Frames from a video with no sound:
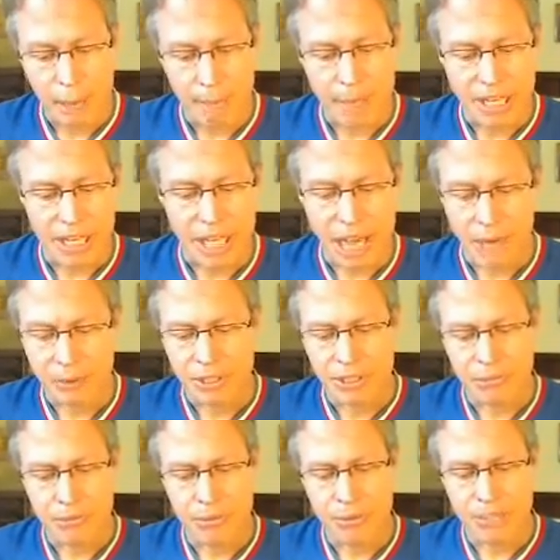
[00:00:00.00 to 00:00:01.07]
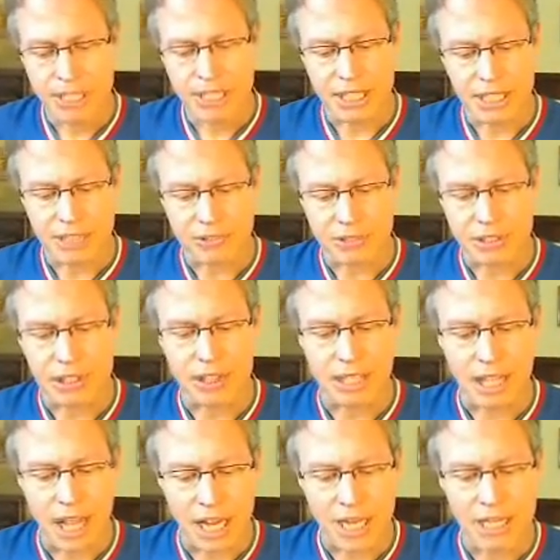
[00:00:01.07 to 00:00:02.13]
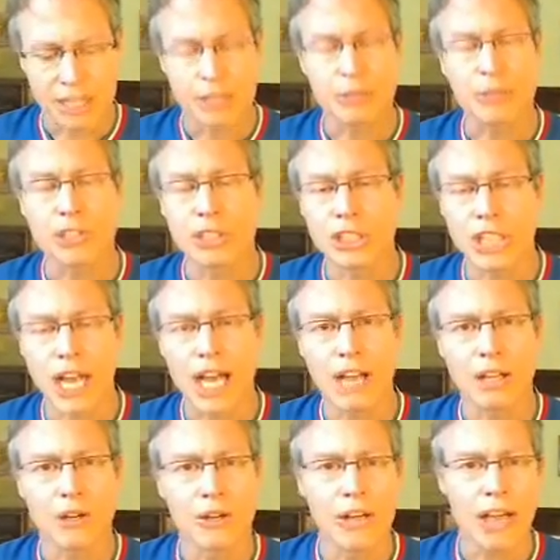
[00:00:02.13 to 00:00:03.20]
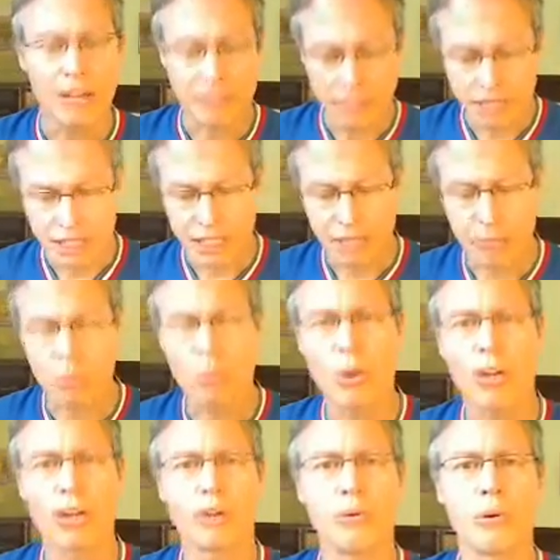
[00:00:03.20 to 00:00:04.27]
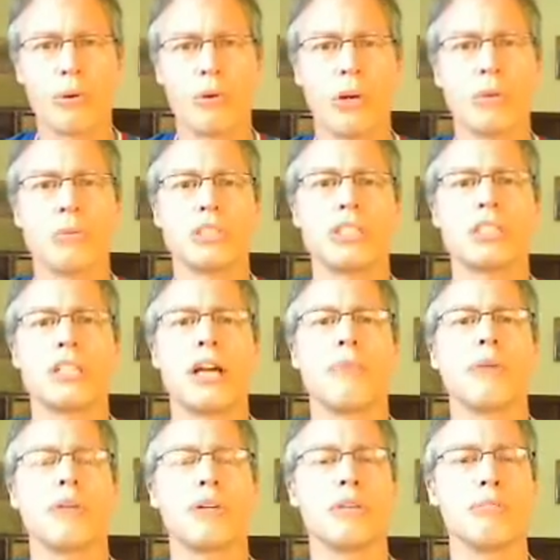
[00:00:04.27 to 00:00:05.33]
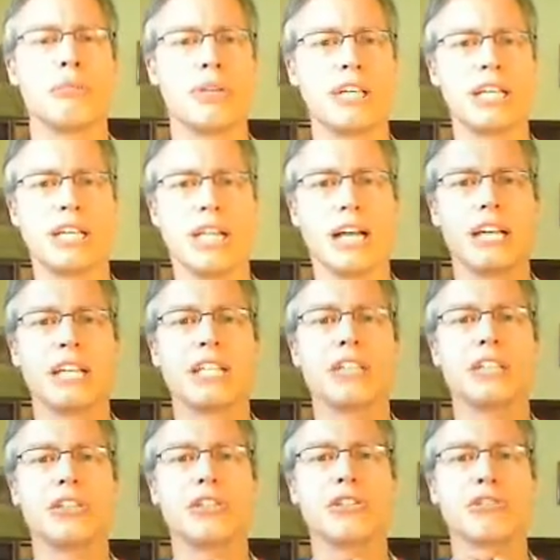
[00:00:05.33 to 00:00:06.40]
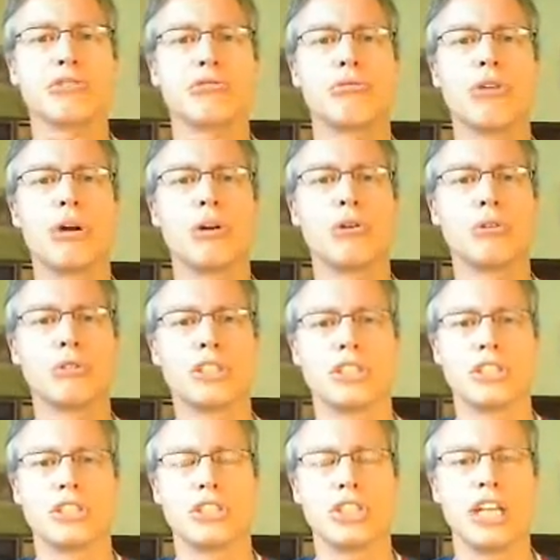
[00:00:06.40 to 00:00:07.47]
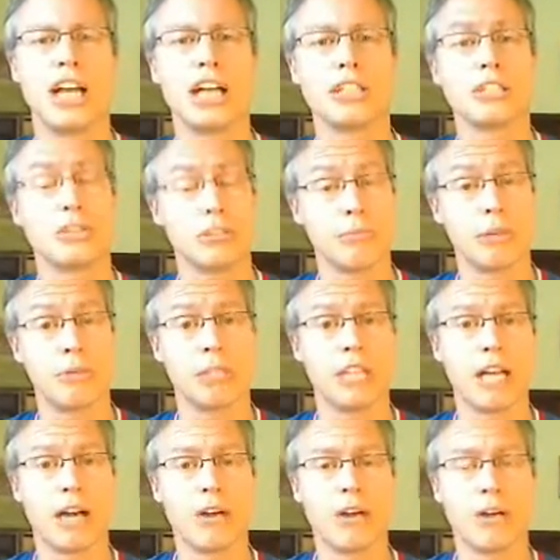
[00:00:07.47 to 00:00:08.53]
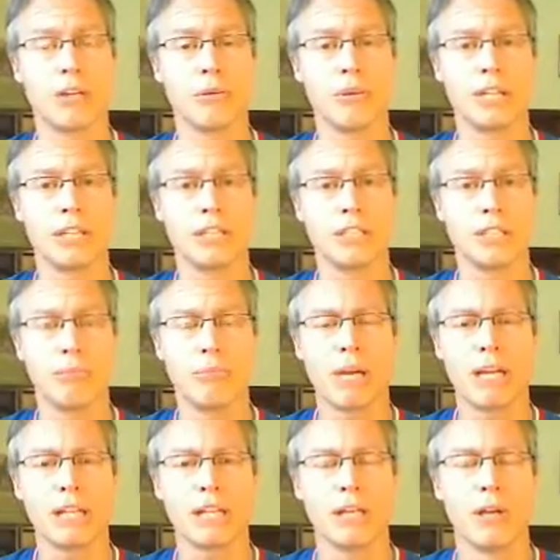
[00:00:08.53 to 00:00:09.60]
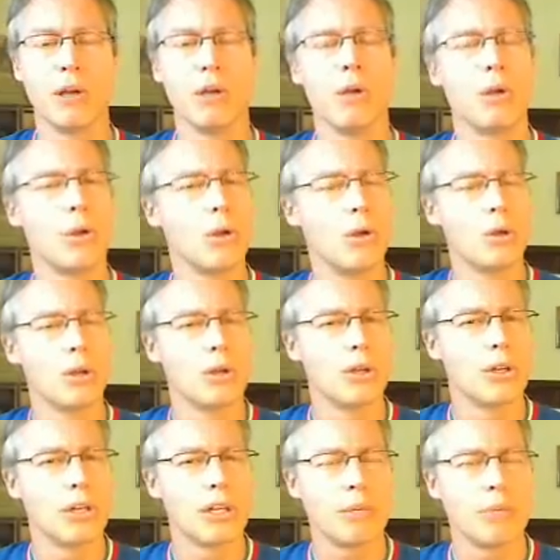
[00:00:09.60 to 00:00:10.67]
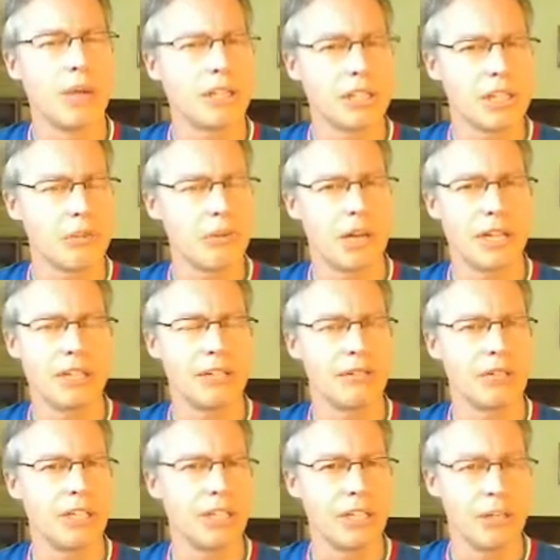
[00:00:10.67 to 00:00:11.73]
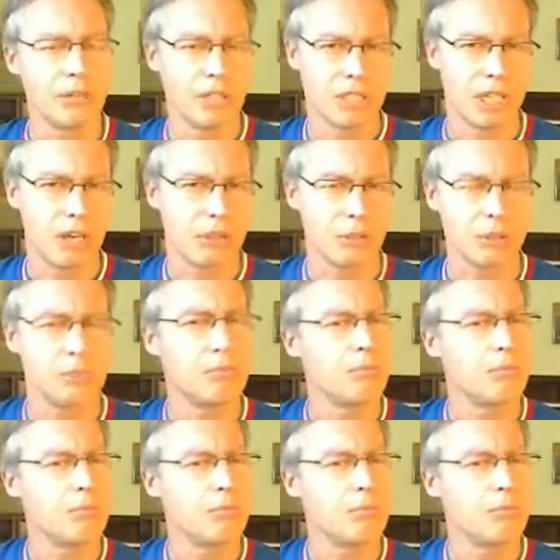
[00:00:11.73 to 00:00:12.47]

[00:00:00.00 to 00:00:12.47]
B, how are you breathing? Was it light or shallow, heavy, deep? Where was it coming? Were you breathing like into your throat, to your chest, or maybe down all the way into your belly? I'd say, well, I didn't really notice how it was.